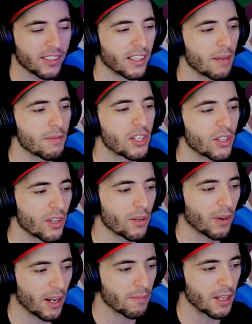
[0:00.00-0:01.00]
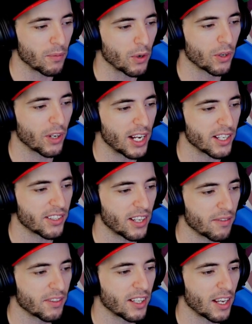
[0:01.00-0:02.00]
And let me show you what I mean. We'll create a
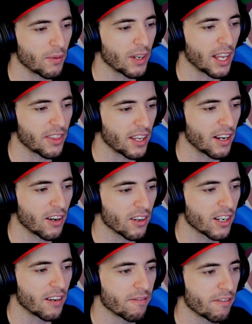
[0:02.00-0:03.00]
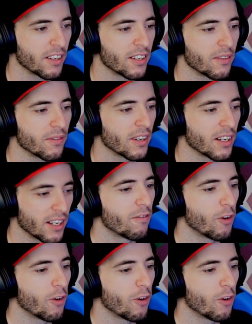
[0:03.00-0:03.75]
save state. We'll get there all comfy. Don't worry.